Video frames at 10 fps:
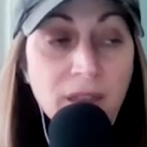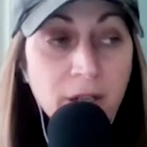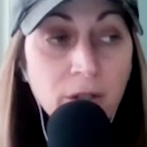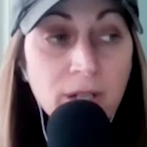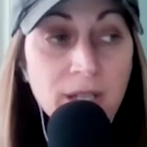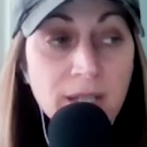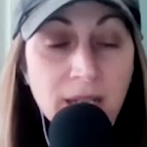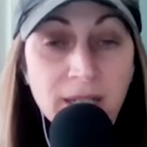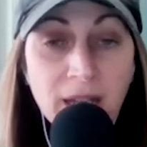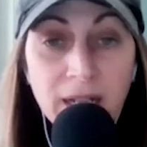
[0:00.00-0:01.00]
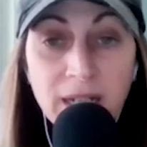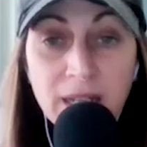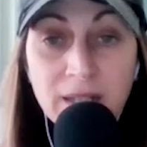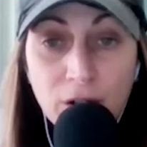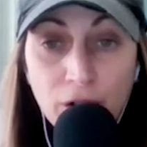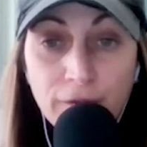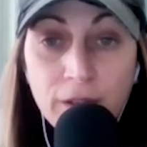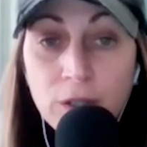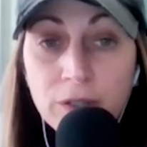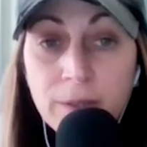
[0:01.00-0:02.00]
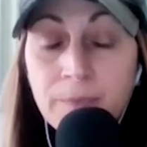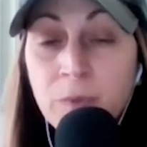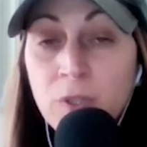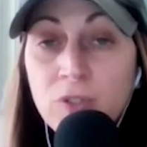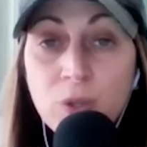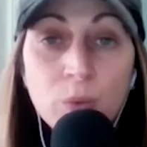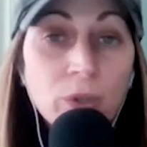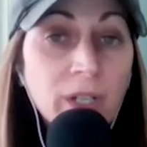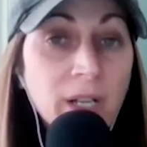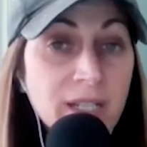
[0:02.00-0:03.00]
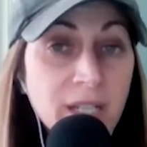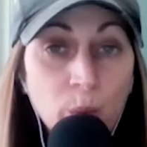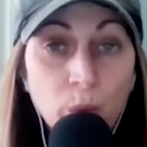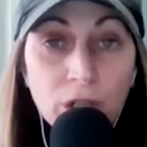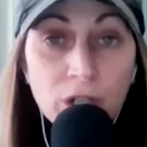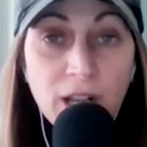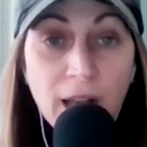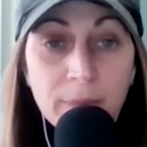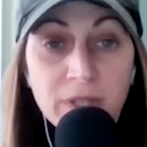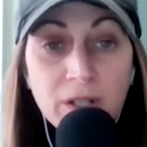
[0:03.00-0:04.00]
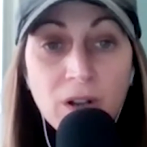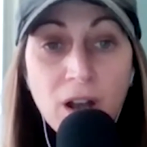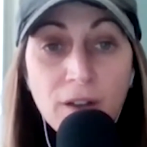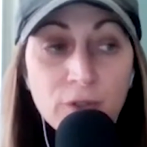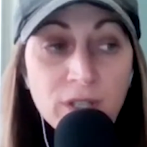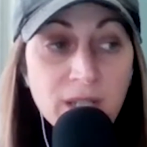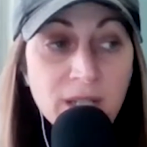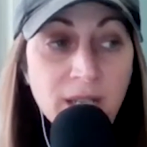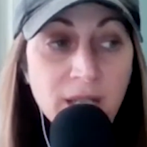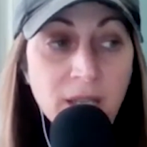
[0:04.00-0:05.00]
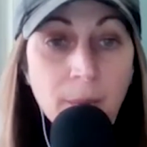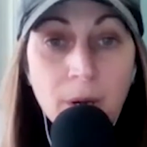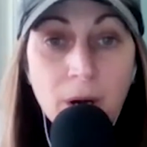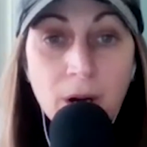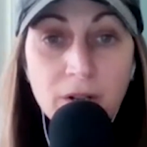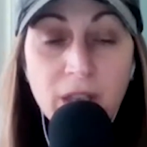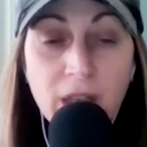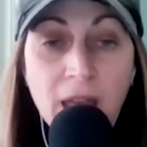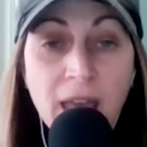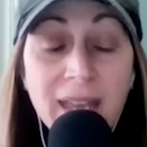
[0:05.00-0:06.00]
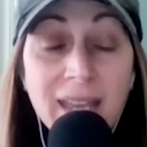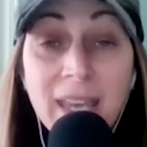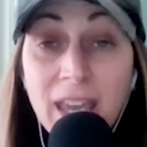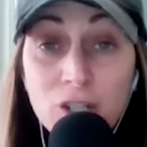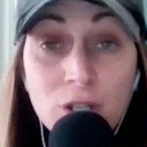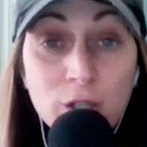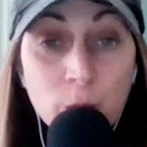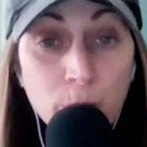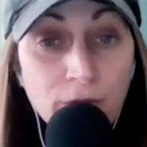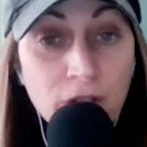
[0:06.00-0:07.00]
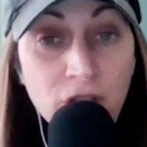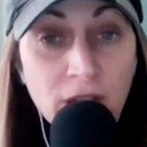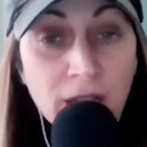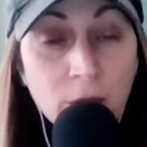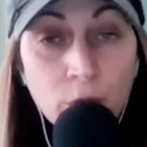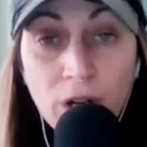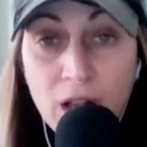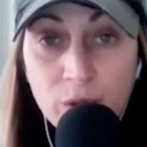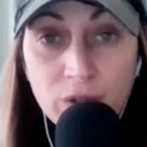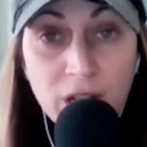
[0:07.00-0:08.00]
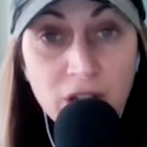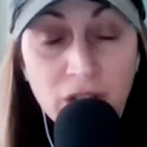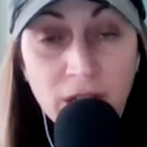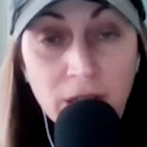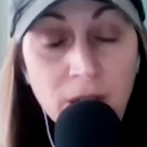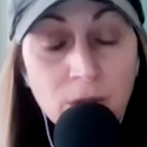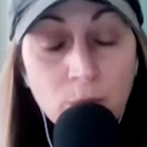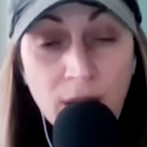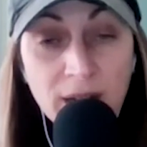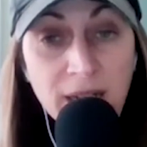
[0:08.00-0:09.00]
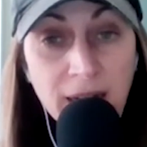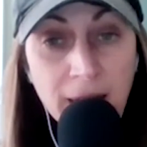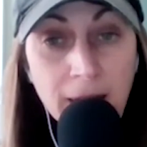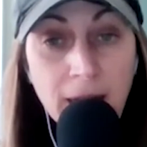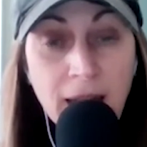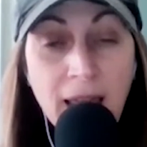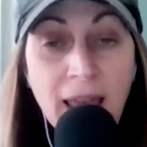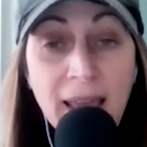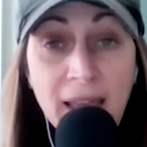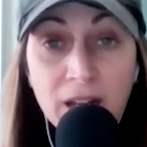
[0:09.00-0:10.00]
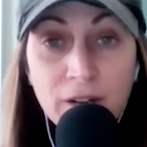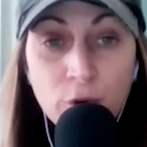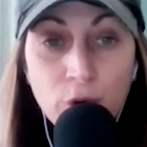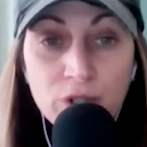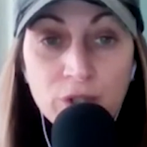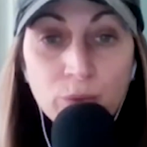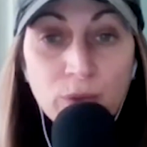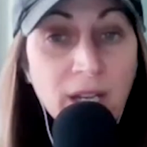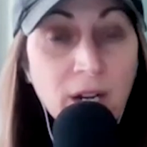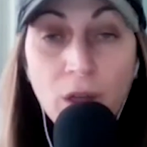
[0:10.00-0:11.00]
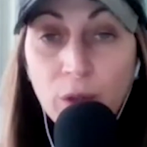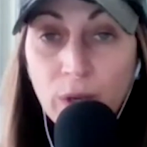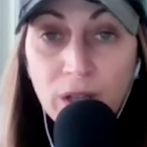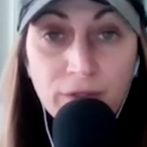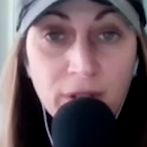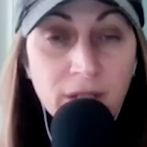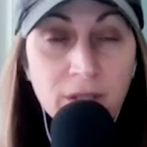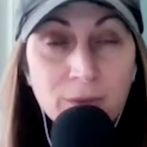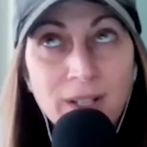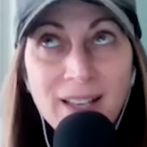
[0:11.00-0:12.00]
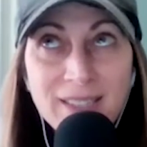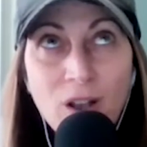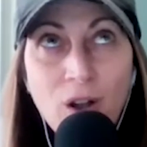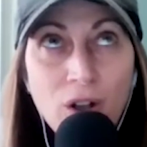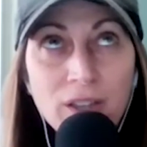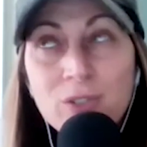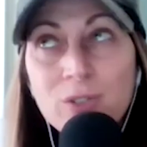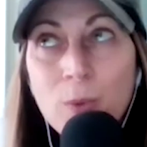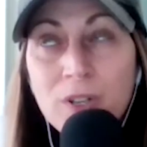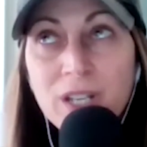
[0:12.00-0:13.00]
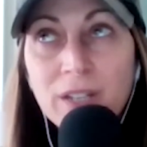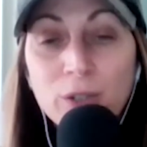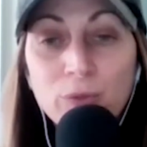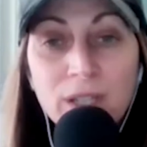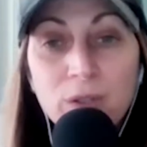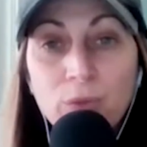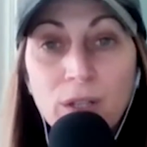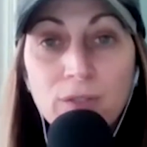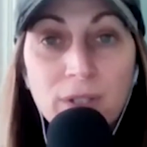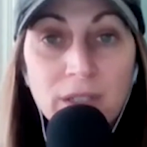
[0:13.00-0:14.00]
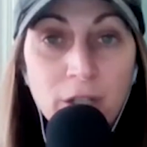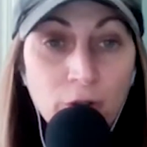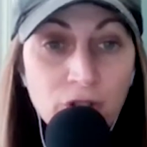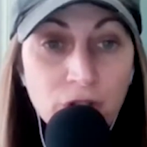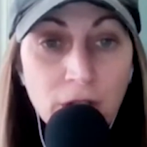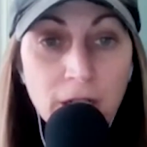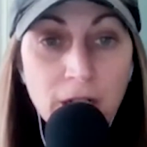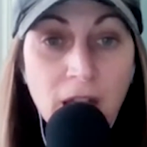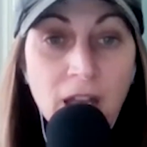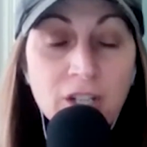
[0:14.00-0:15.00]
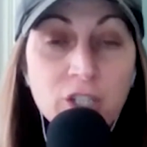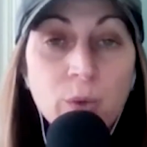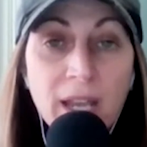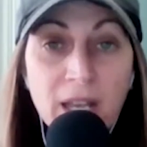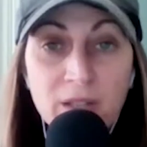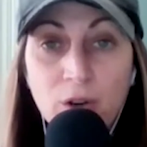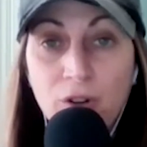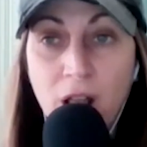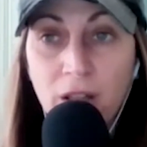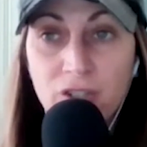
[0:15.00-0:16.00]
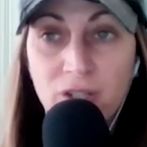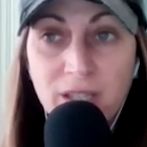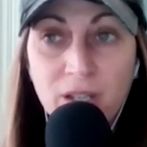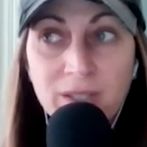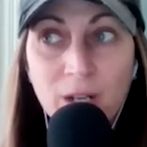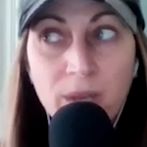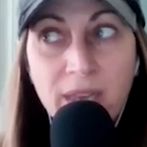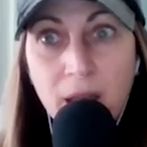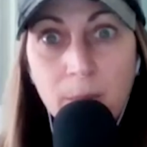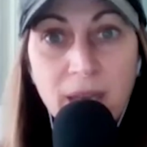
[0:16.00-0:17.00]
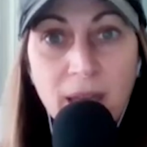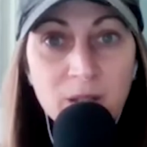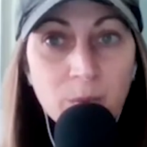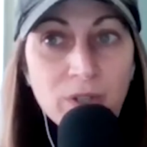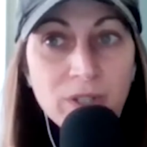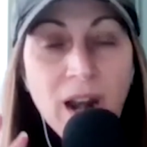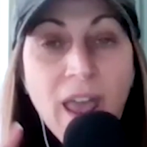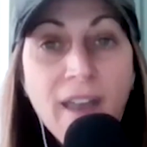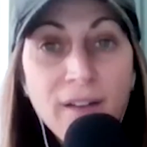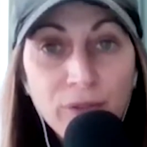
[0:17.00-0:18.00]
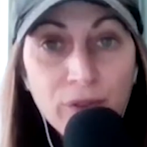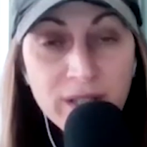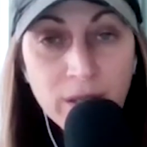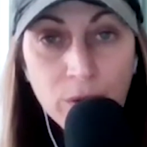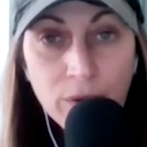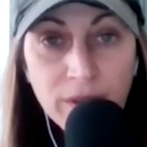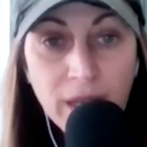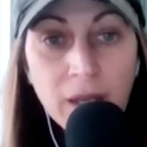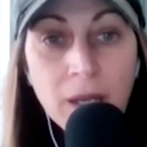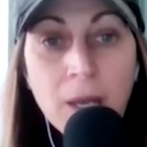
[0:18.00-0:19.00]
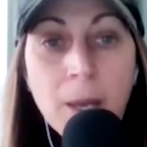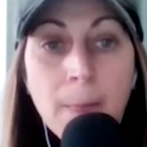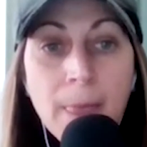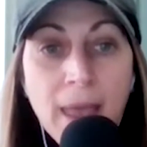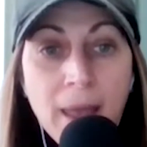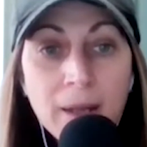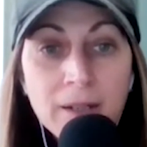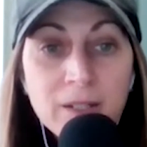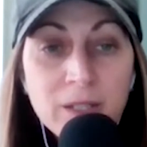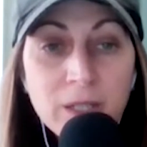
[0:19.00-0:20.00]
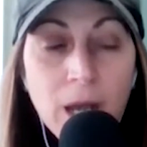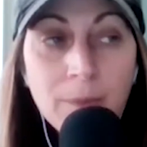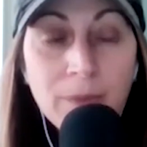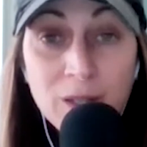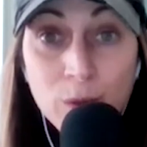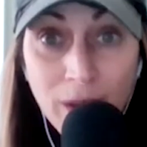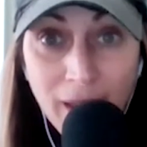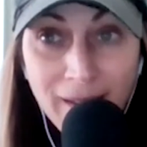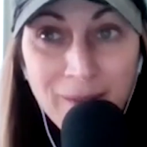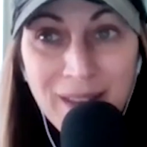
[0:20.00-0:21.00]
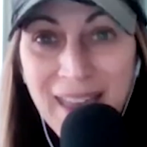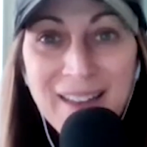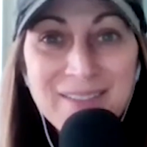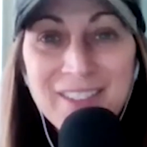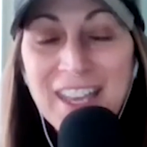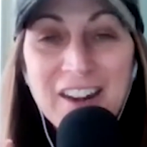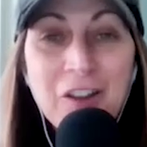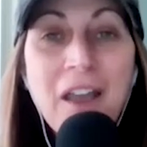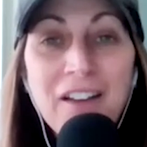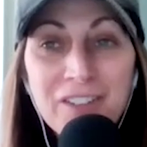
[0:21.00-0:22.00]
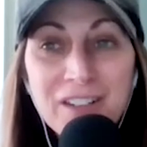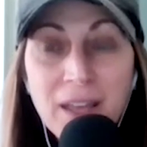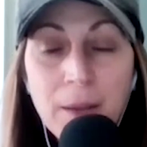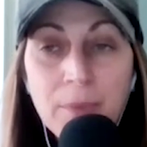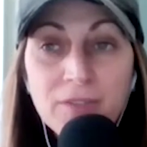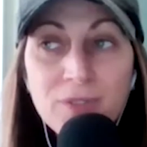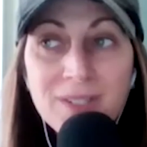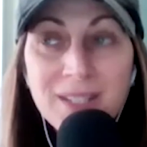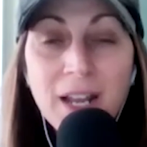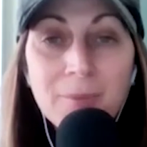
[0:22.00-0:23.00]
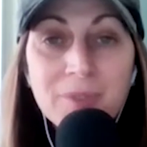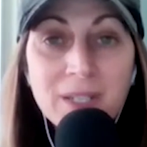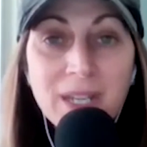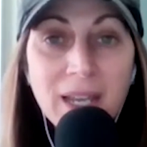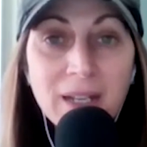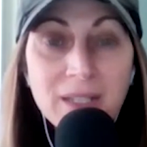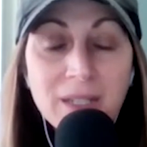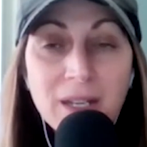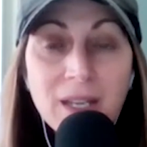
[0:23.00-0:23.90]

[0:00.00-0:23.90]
theories, and techniques in our field. So we're going to attend workshops and conferences and seminars, engage in supervision or consultation when needed, and of course, read all the relevant, well, I say all, there's so much out there, read the relevant literature to enhance our knowledge and skills. Now, we can't be experts in every single thing, and that's okay. We can't know everything, but if we stay up to date